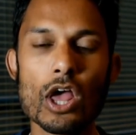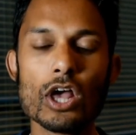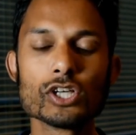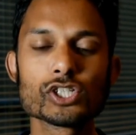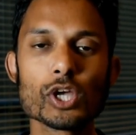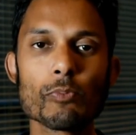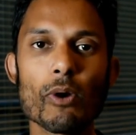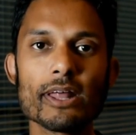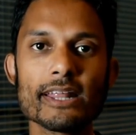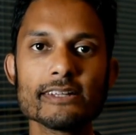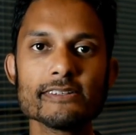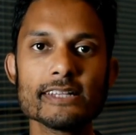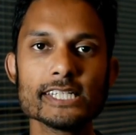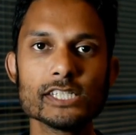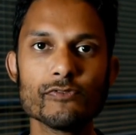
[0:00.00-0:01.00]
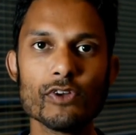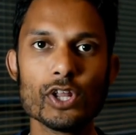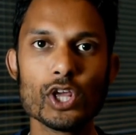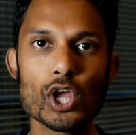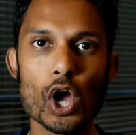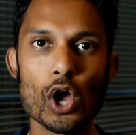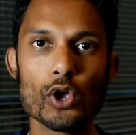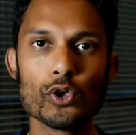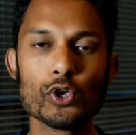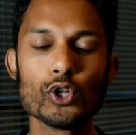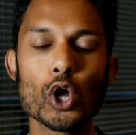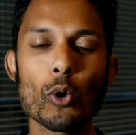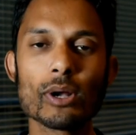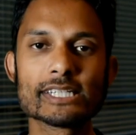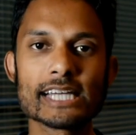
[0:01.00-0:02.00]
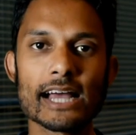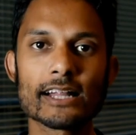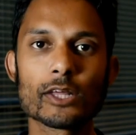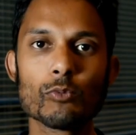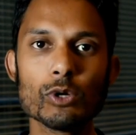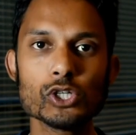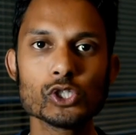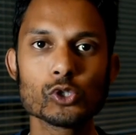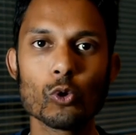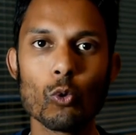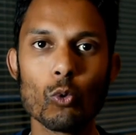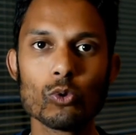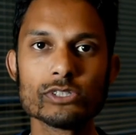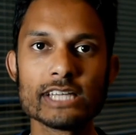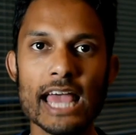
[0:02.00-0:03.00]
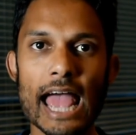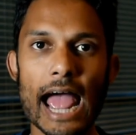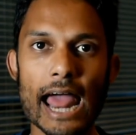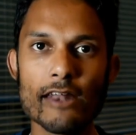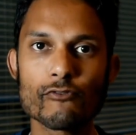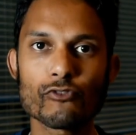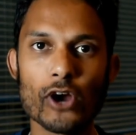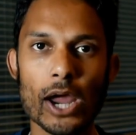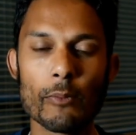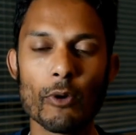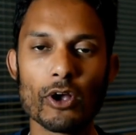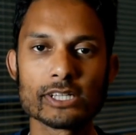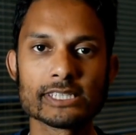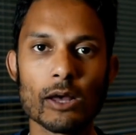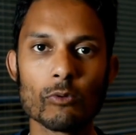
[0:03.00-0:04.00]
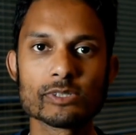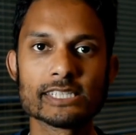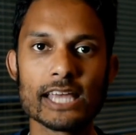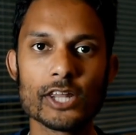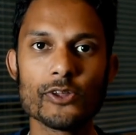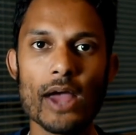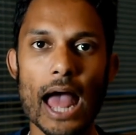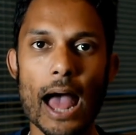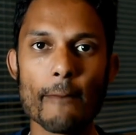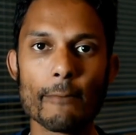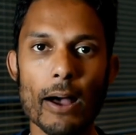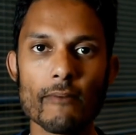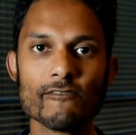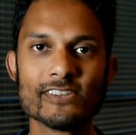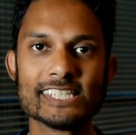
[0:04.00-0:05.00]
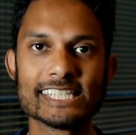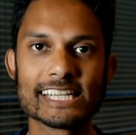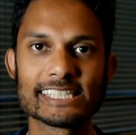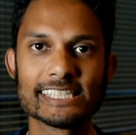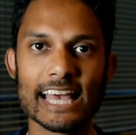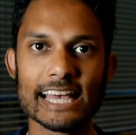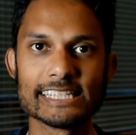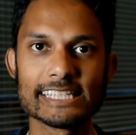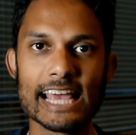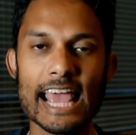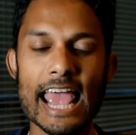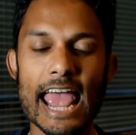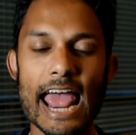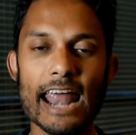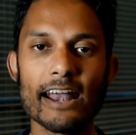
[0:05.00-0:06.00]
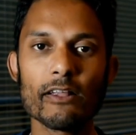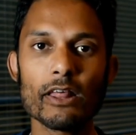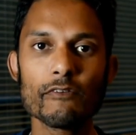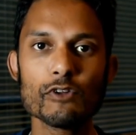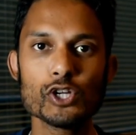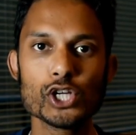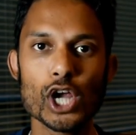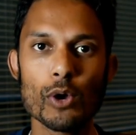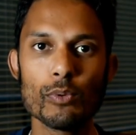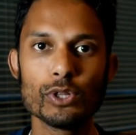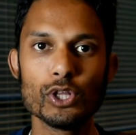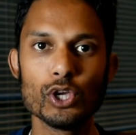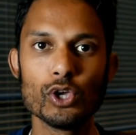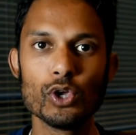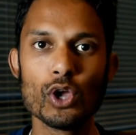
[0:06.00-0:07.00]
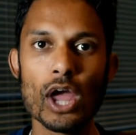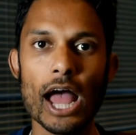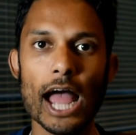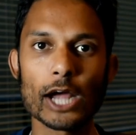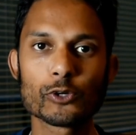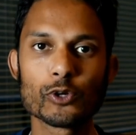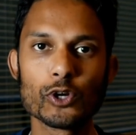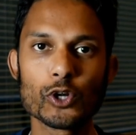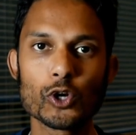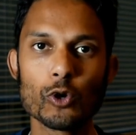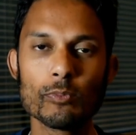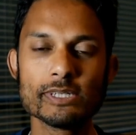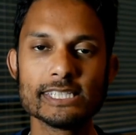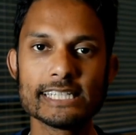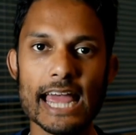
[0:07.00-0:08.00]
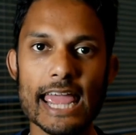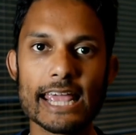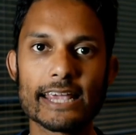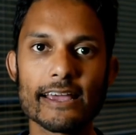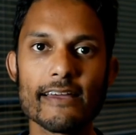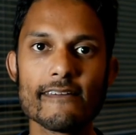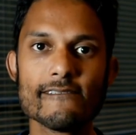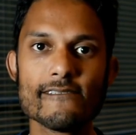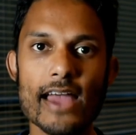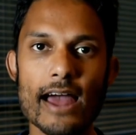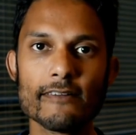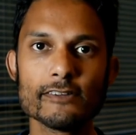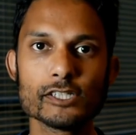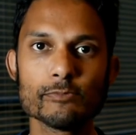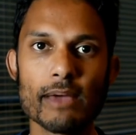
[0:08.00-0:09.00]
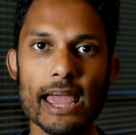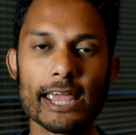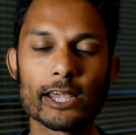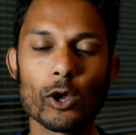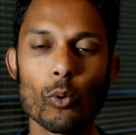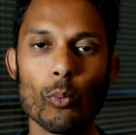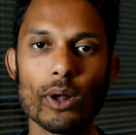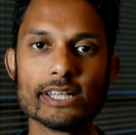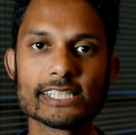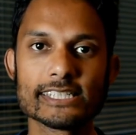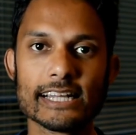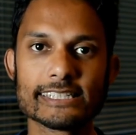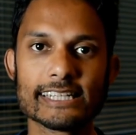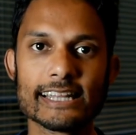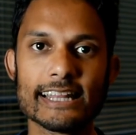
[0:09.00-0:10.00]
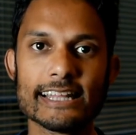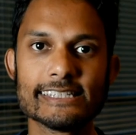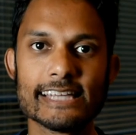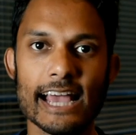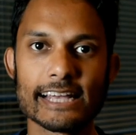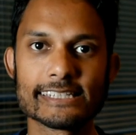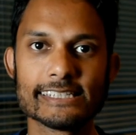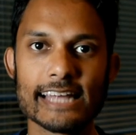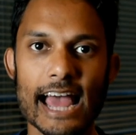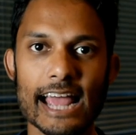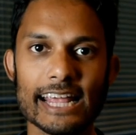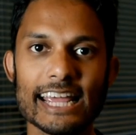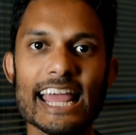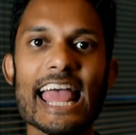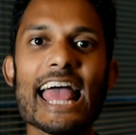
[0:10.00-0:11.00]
So by the end of this video, you know exactly which tools and frameworks that will set your app up for success. And I'll even share with you a critical mistake founders make when selecting their tech stack.